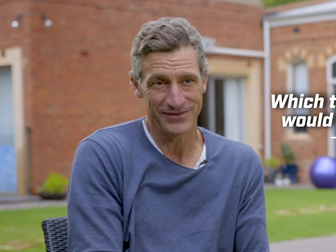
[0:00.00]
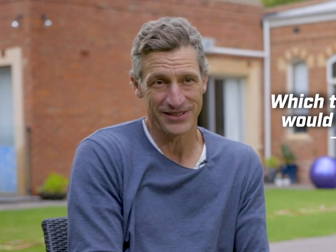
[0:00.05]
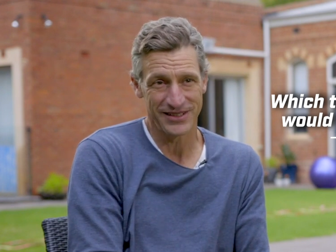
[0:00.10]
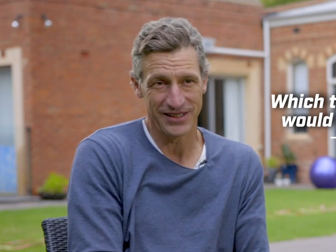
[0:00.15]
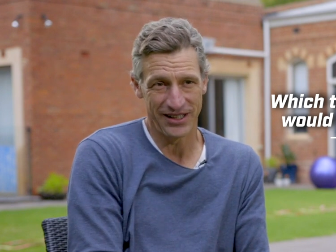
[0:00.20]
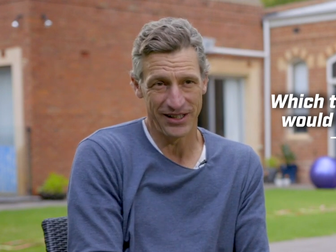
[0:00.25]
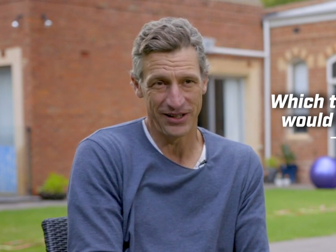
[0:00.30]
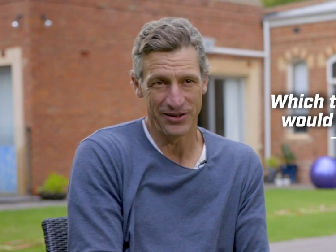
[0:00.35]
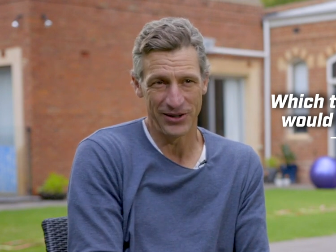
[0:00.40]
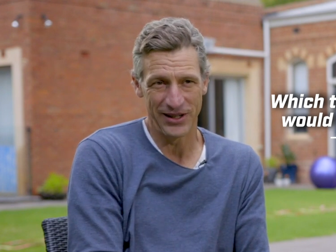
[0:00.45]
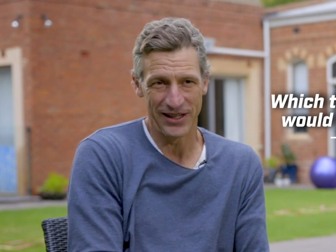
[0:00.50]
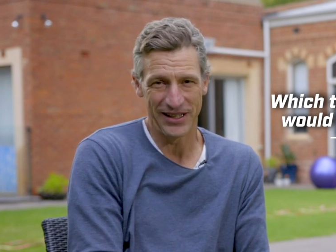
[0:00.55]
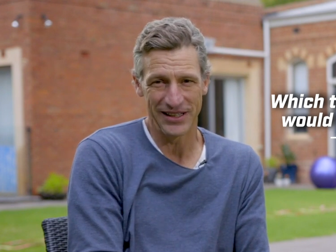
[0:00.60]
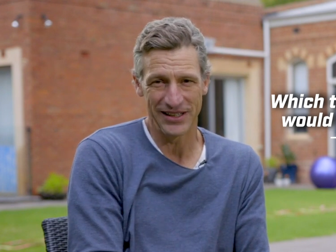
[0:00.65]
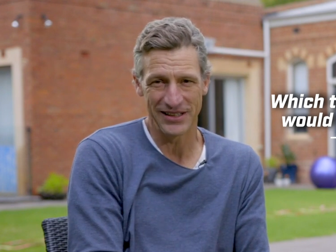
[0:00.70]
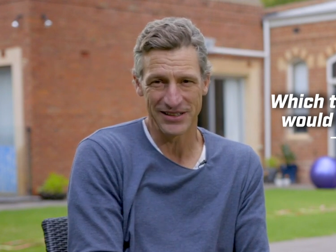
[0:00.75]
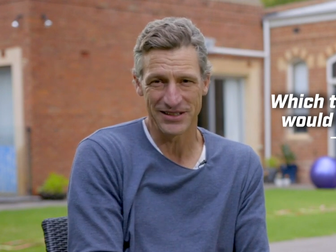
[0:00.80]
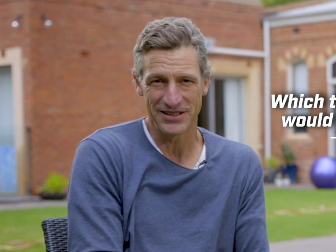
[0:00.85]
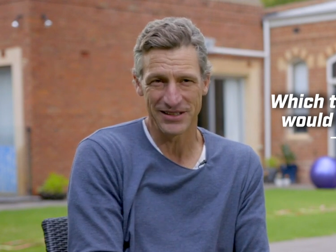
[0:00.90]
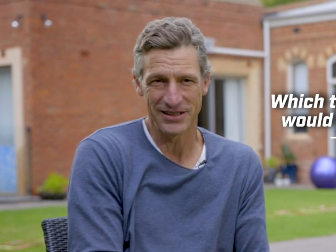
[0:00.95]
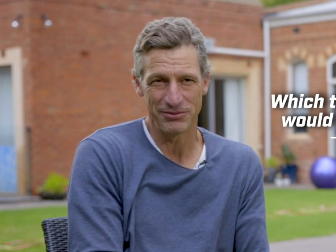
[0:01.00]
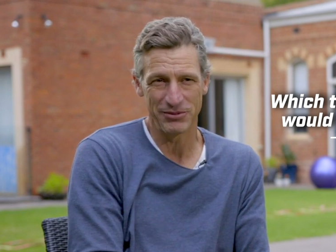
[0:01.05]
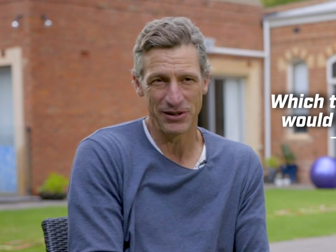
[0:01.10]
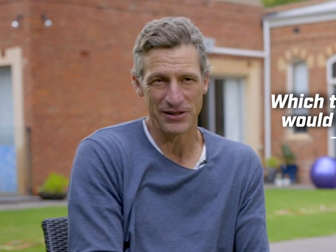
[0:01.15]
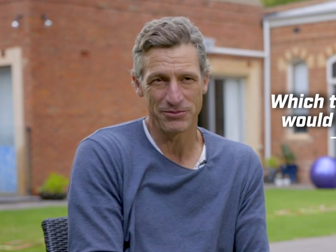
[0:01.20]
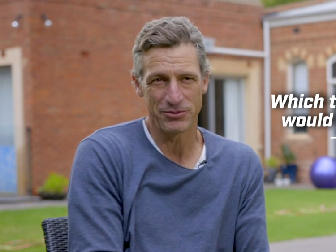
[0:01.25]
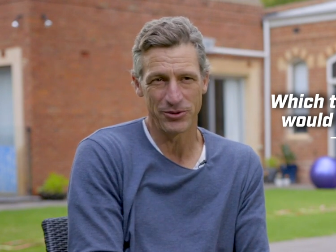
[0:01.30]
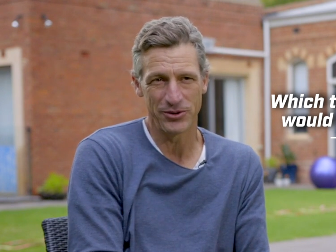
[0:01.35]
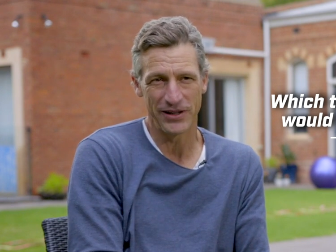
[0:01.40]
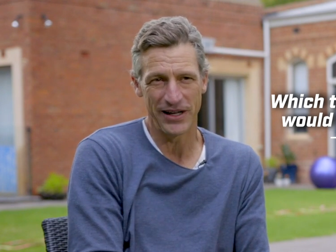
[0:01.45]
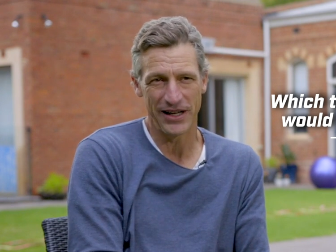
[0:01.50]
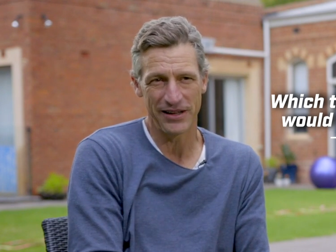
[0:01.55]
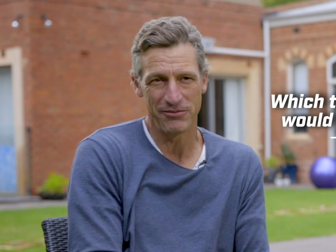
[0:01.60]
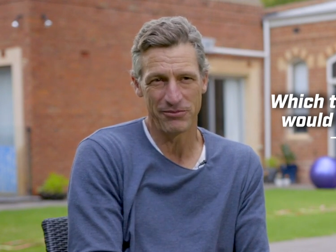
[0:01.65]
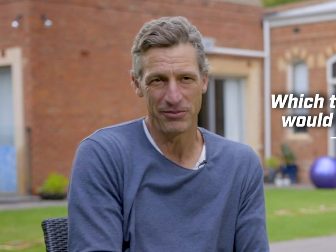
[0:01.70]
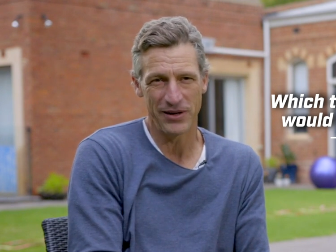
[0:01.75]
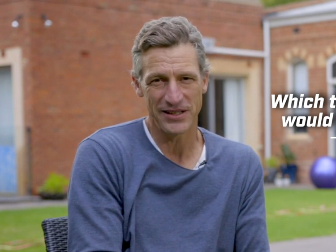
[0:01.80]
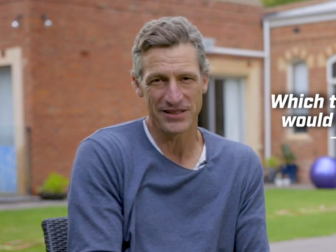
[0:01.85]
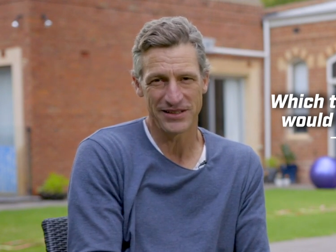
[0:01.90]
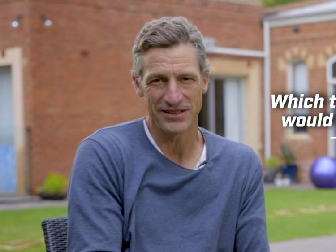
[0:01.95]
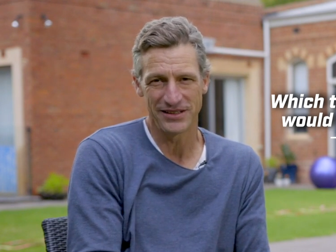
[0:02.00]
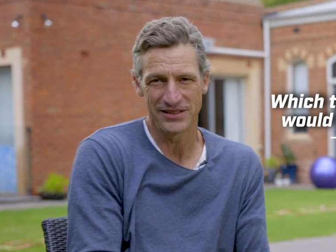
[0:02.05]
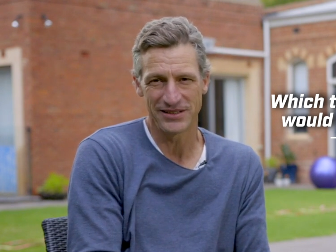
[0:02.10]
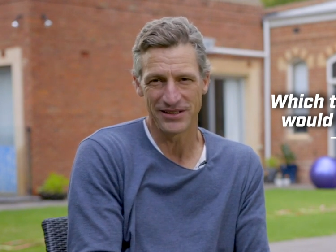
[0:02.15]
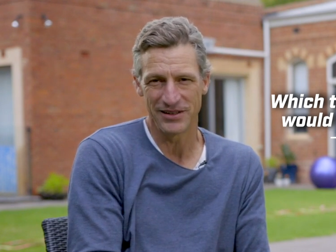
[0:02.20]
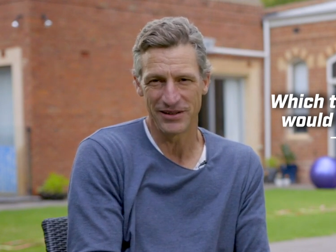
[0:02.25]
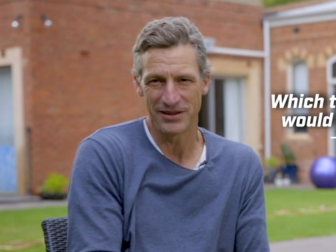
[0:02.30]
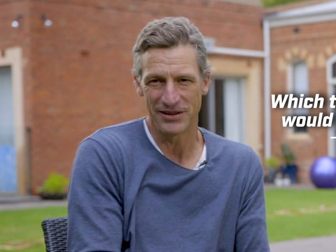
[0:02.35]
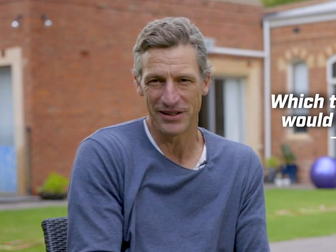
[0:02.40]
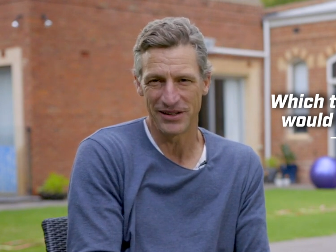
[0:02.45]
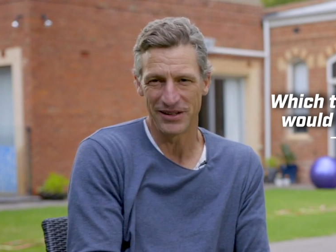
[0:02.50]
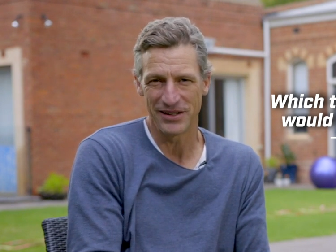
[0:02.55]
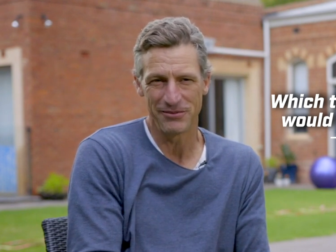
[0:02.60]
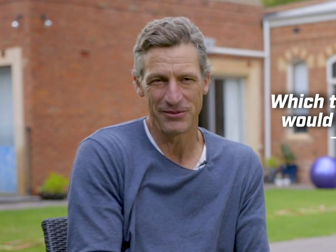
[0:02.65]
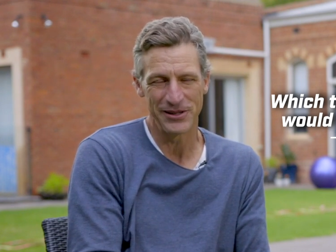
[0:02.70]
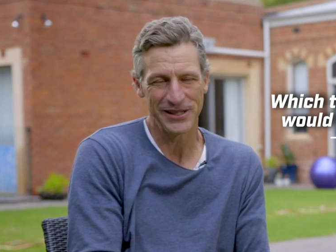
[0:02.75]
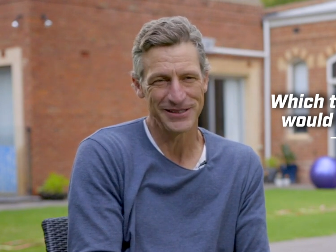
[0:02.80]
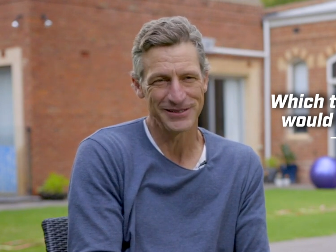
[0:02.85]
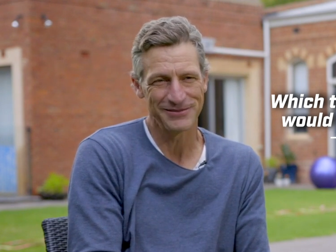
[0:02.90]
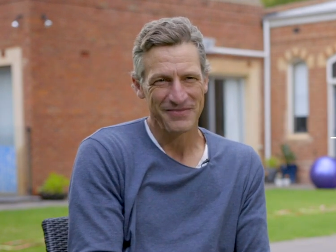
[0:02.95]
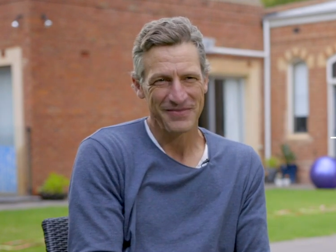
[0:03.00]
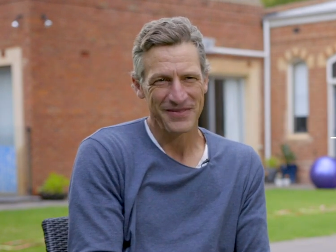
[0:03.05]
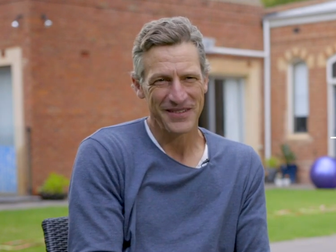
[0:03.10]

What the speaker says: So let's put Nathan Bassett into the mix.